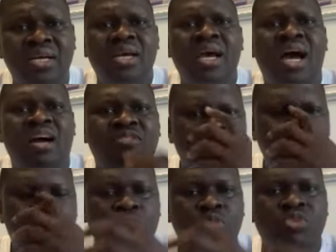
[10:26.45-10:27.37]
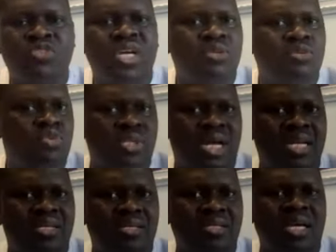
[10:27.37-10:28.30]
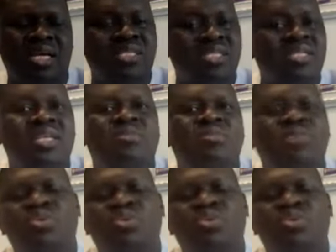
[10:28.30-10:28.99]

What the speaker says: having to move down to Dallas, and he's still able to